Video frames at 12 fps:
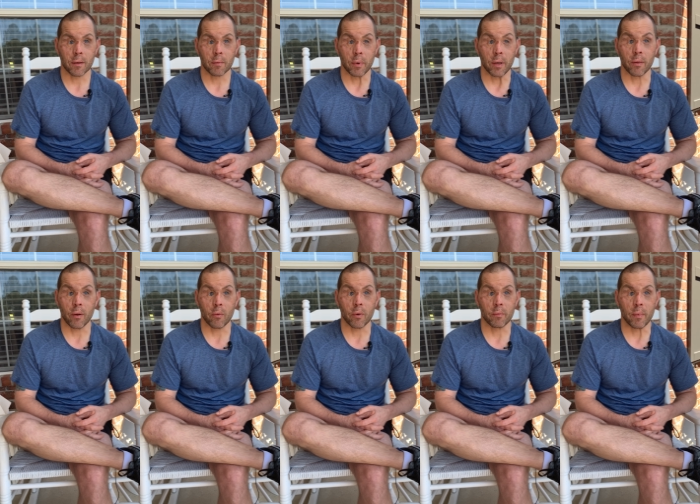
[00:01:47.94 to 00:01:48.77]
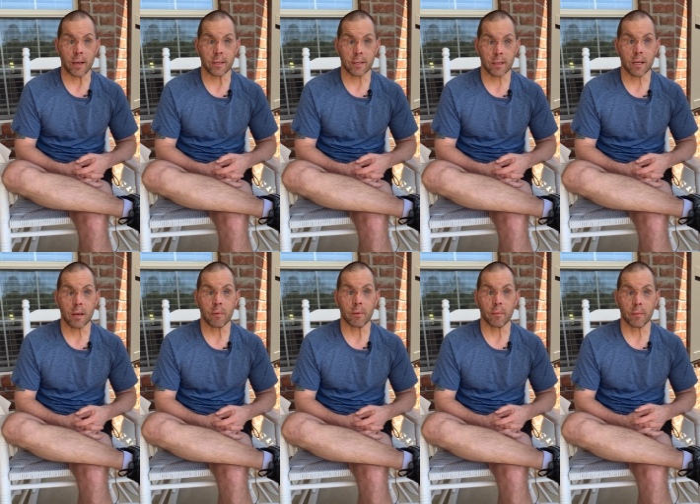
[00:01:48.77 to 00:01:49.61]
be there with my
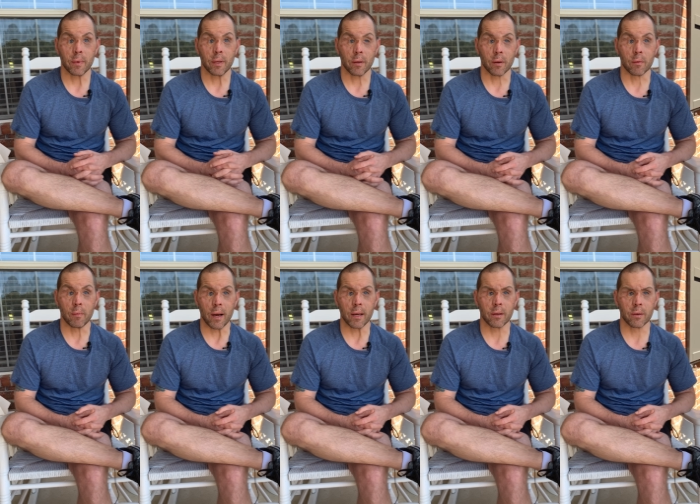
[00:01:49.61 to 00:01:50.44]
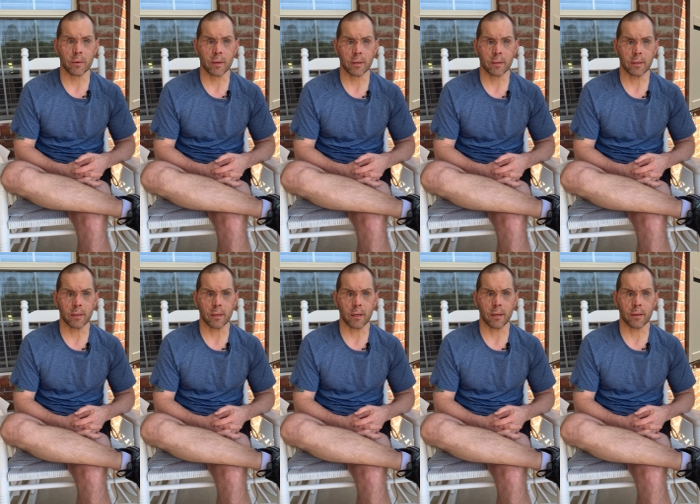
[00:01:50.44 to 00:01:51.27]
team and you know my unit
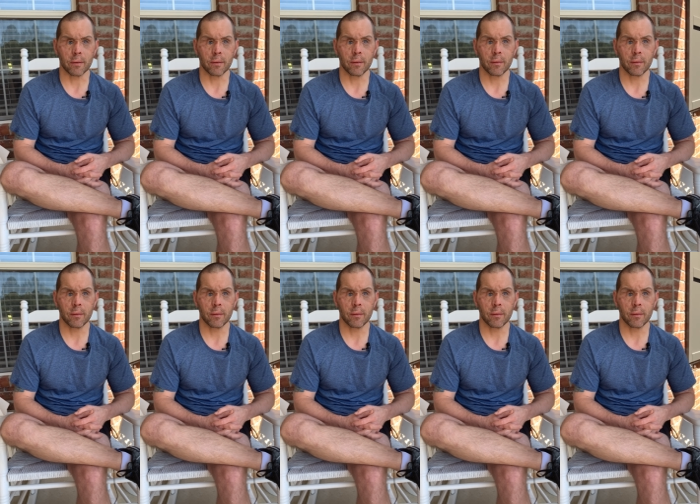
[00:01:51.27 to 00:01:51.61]
uh, and